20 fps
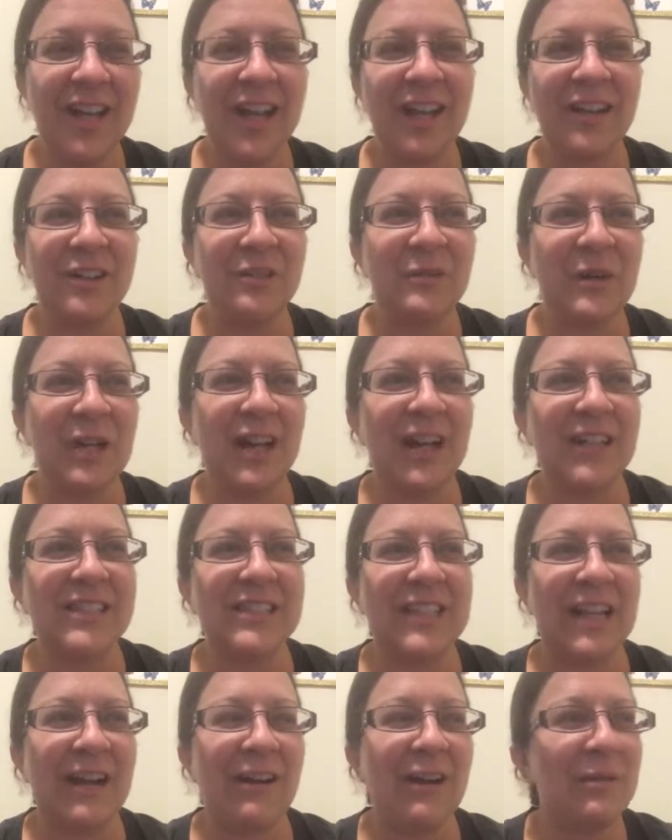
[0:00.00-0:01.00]
I don't know why
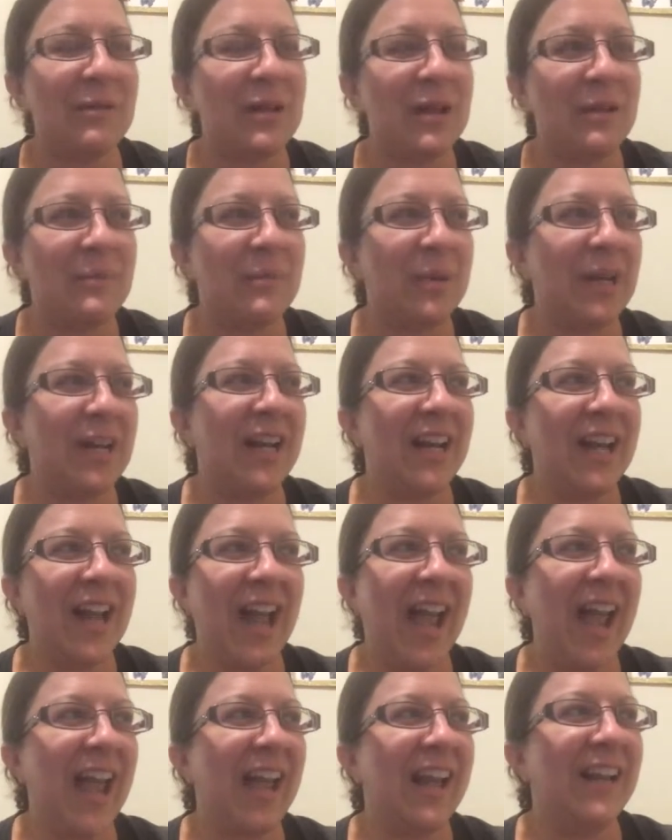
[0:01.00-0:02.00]
God's allowing it, but
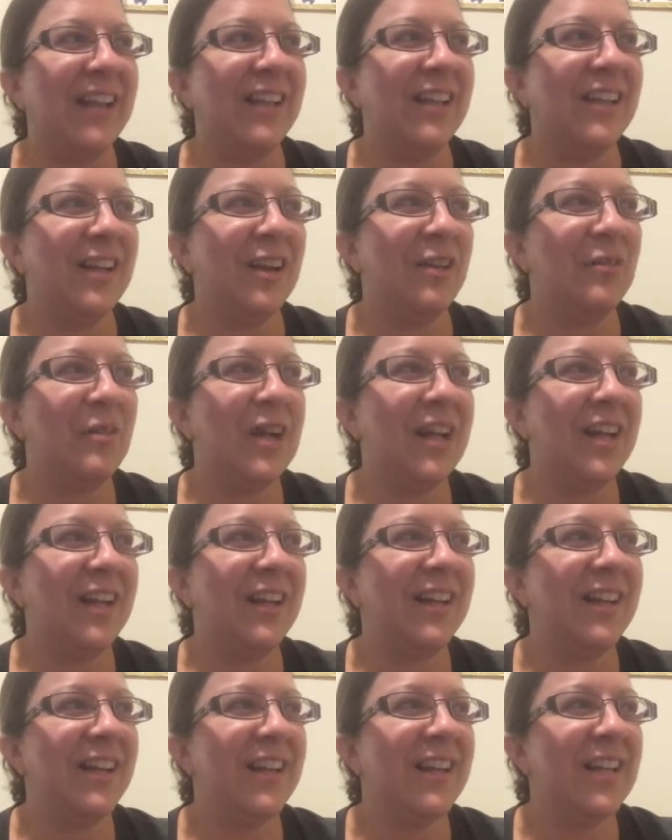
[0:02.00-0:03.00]
hey, you know
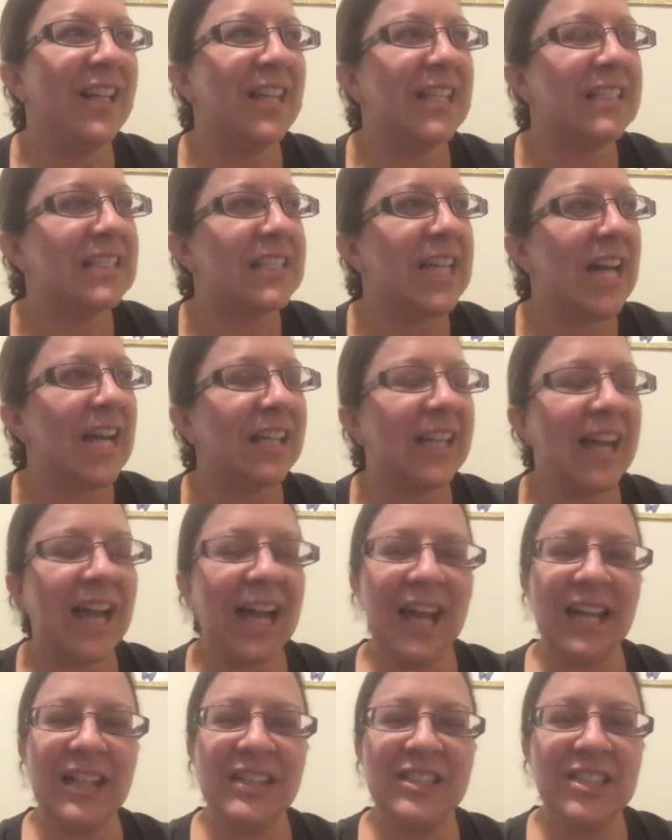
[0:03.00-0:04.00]
what? It's not
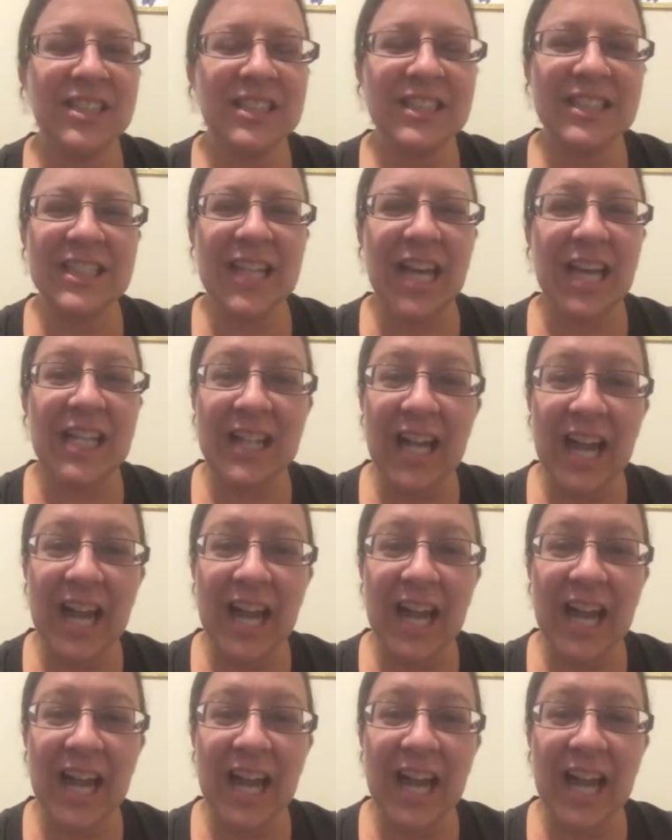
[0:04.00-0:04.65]
like Jesus had